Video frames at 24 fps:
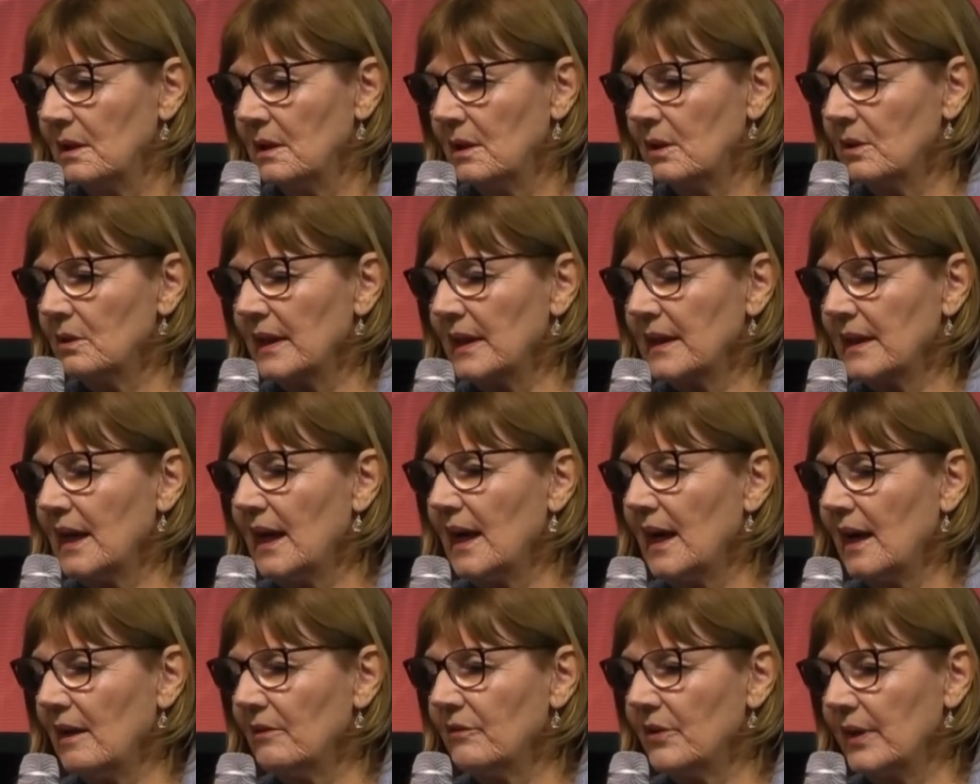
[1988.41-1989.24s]
or a
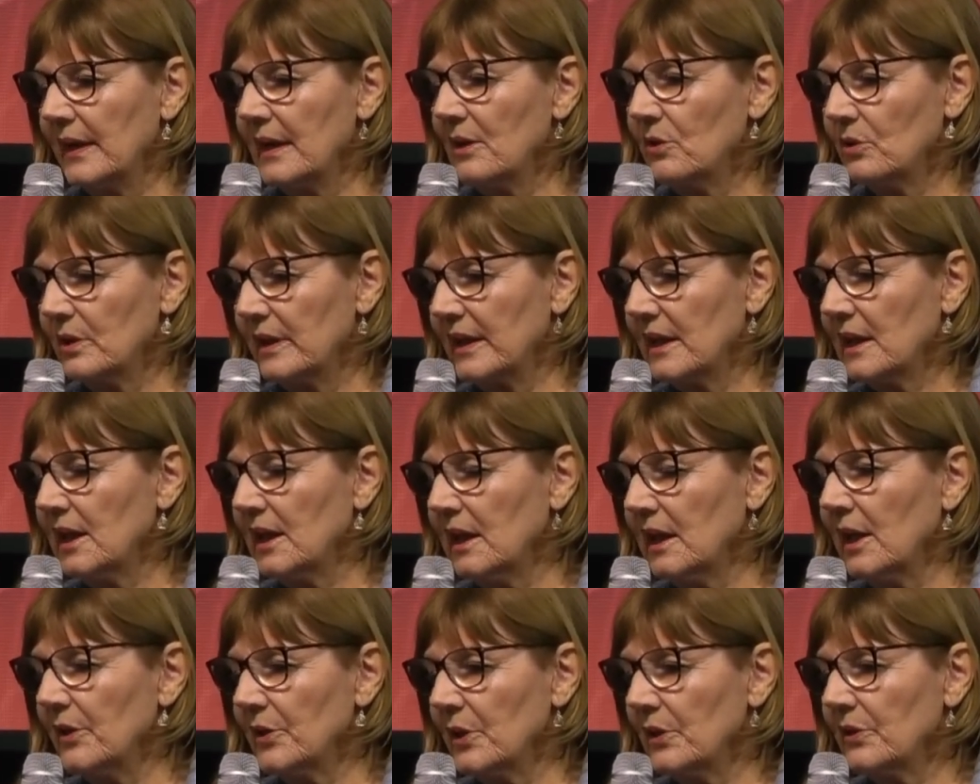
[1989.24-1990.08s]
covering or a
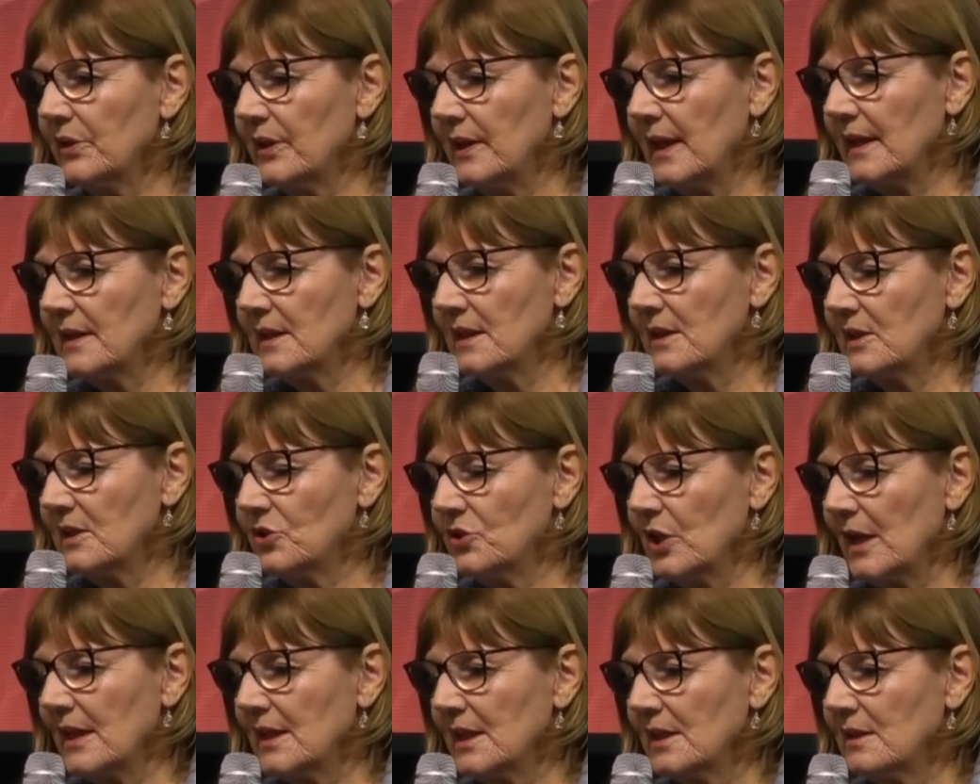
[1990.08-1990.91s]
cloak that has
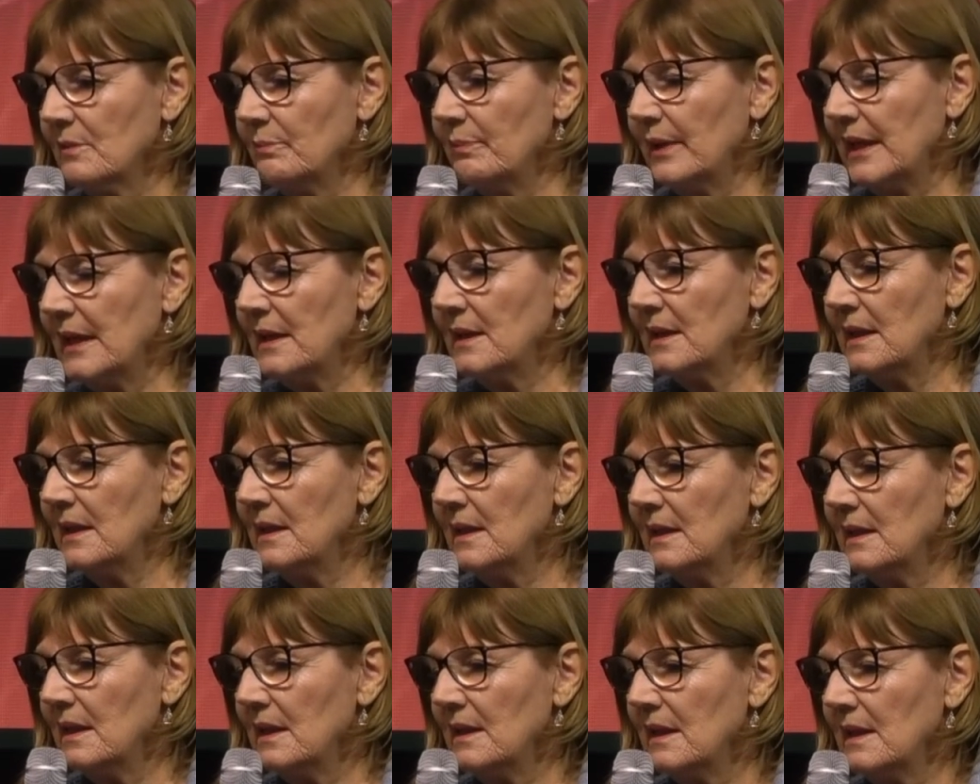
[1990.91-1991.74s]
just been
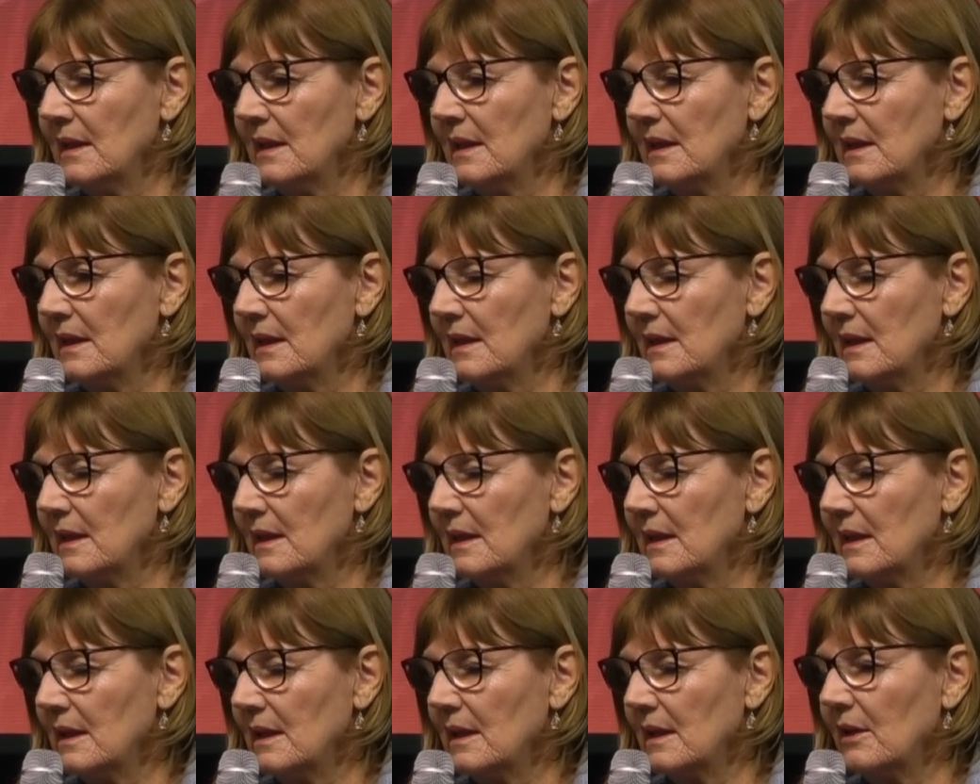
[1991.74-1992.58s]

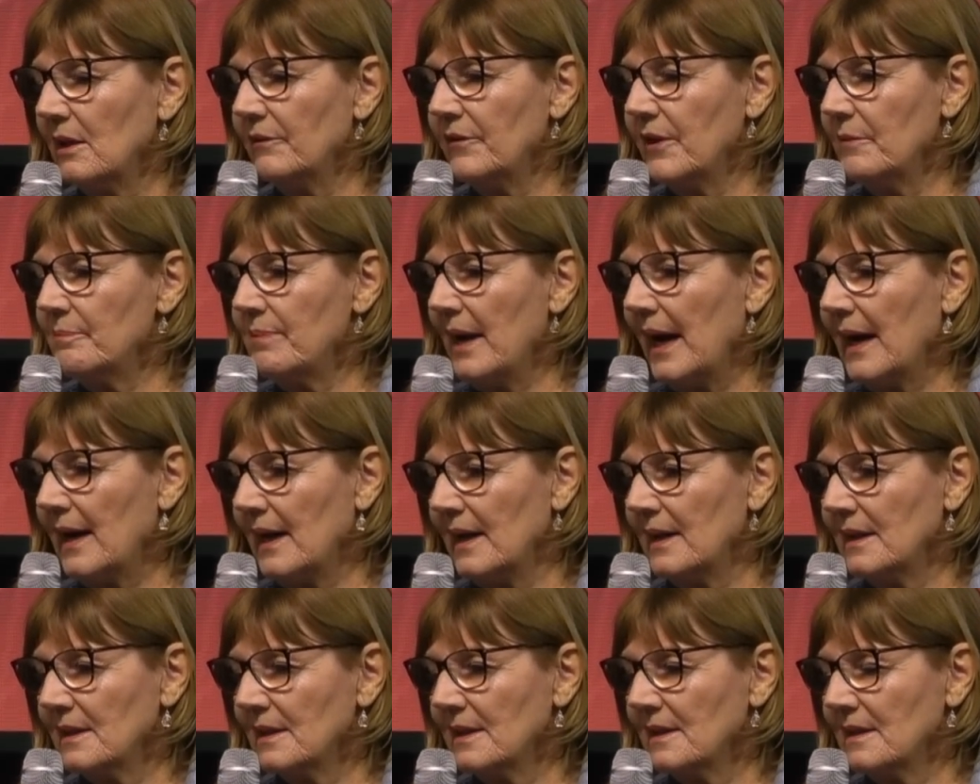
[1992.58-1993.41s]
of the
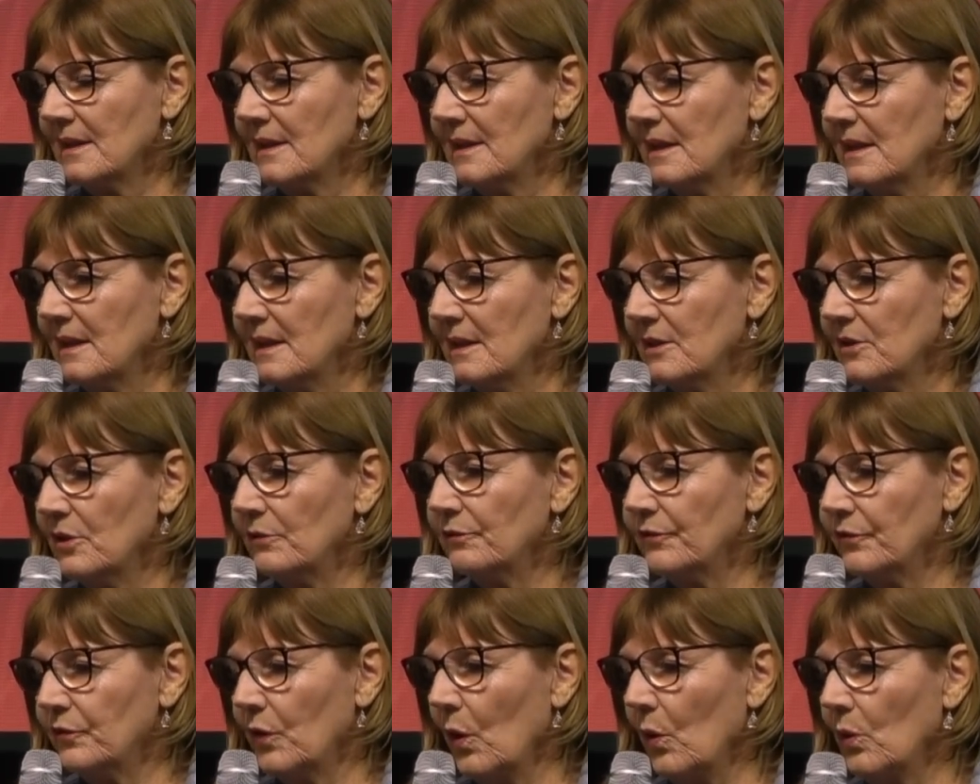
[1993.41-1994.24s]
past to
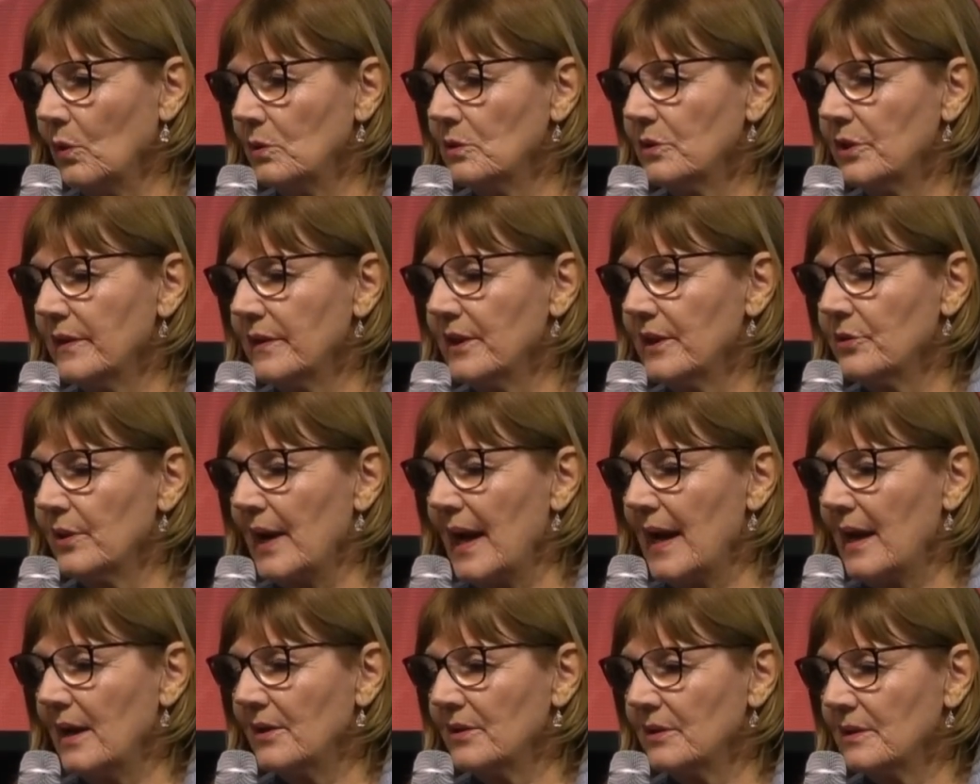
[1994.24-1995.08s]
fall to the
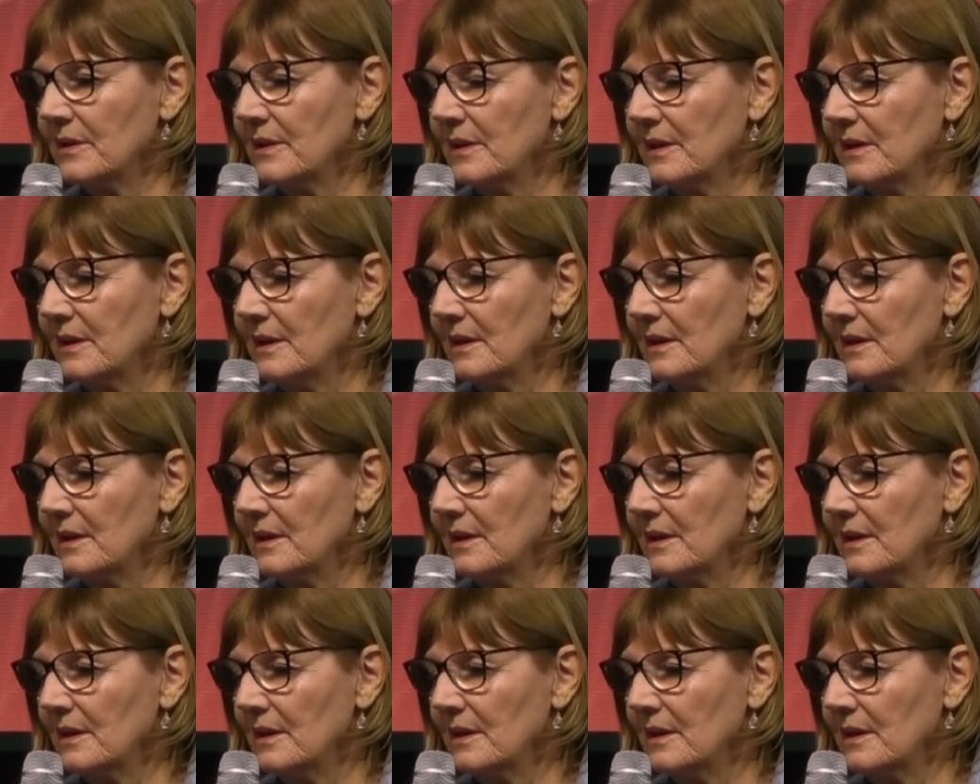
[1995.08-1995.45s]
ground,